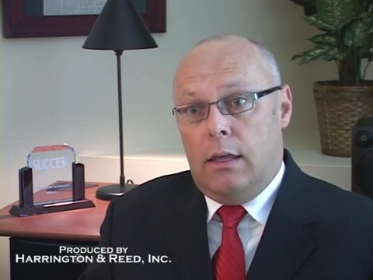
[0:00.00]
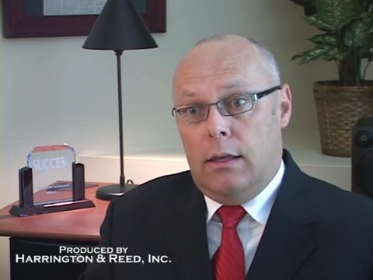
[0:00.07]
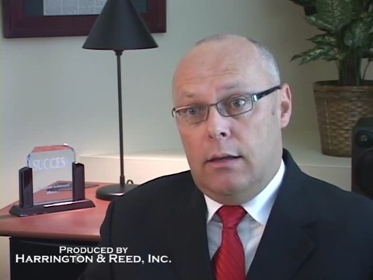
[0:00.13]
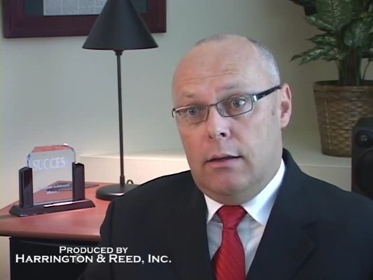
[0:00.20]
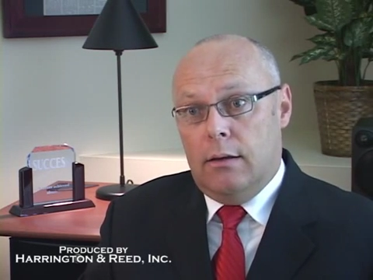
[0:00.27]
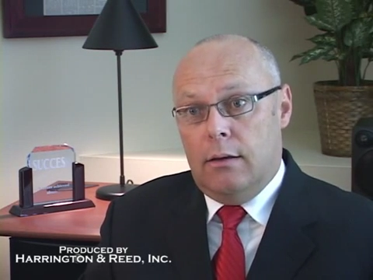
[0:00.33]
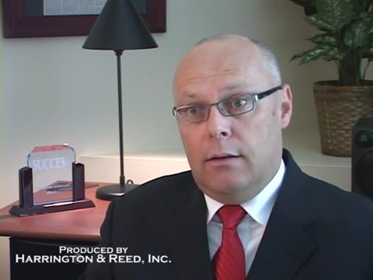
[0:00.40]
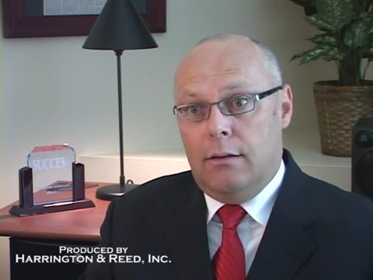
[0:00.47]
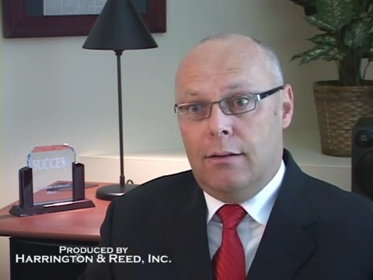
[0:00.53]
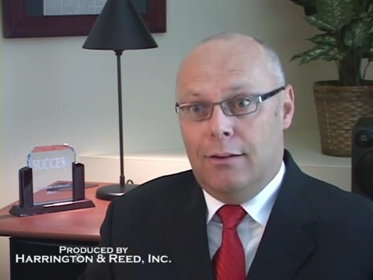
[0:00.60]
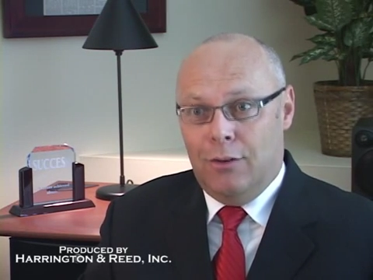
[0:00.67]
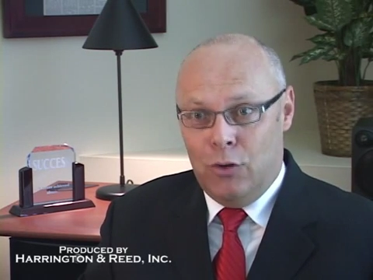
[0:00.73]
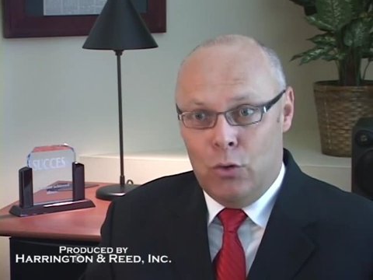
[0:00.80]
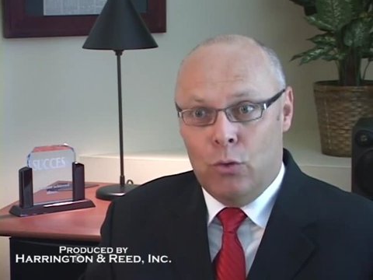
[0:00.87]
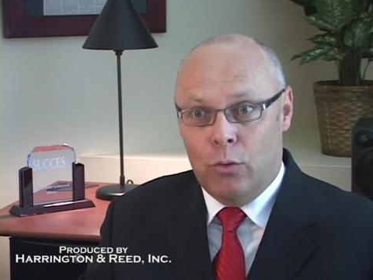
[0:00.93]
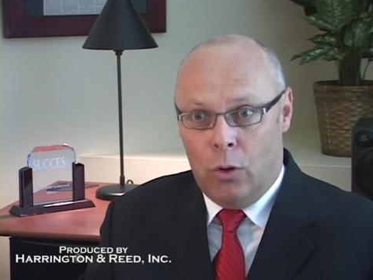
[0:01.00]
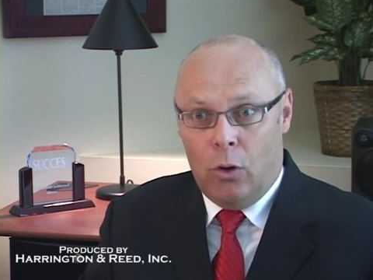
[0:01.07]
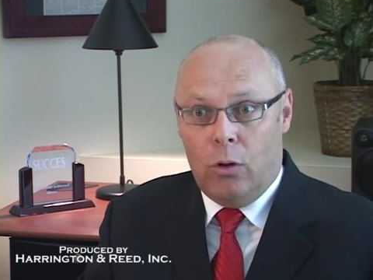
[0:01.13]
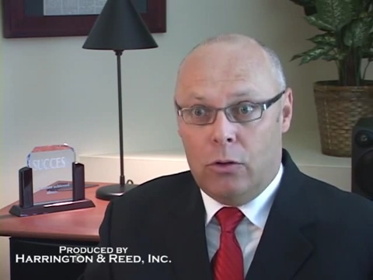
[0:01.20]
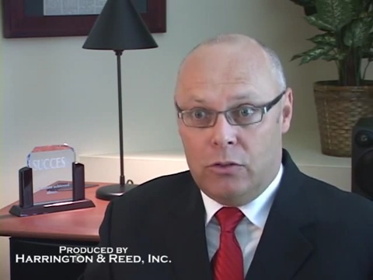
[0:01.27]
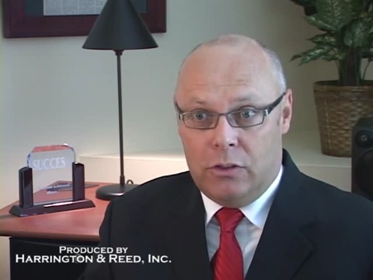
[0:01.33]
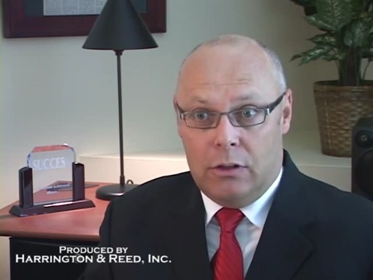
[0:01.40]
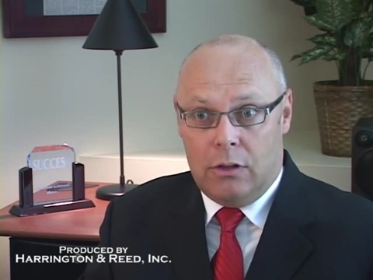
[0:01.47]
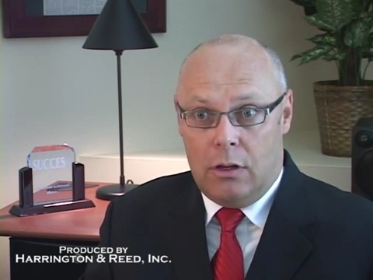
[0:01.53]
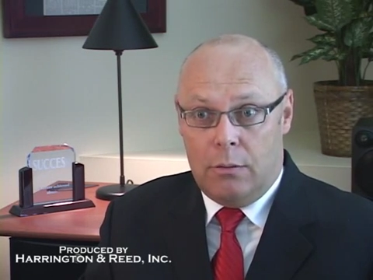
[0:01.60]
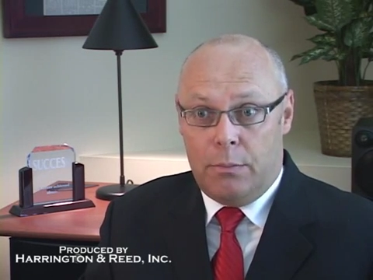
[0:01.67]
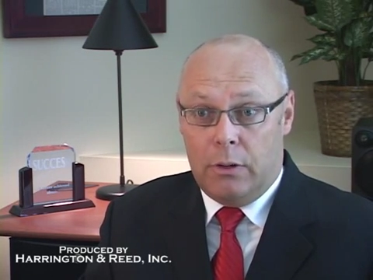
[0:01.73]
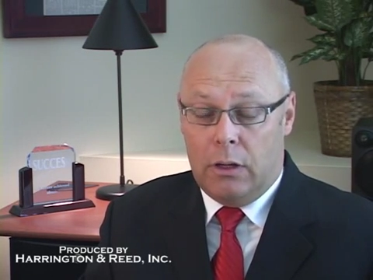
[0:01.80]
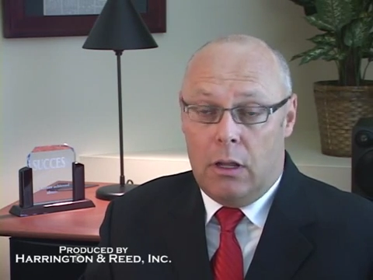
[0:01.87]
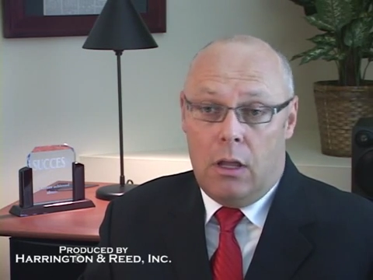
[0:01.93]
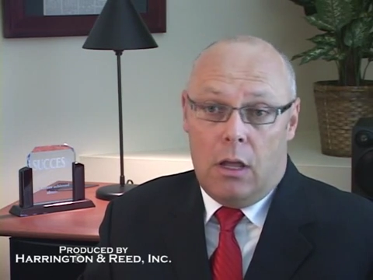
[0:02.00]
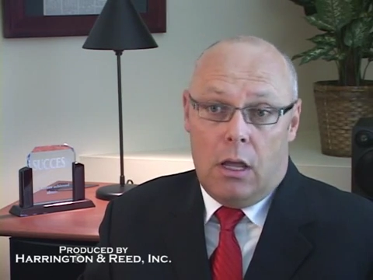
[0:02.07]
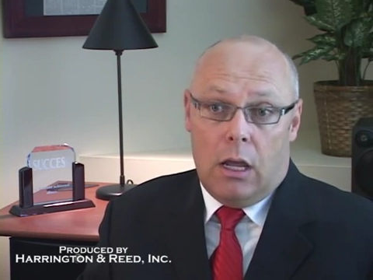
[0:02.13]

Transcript: in new roles in the company,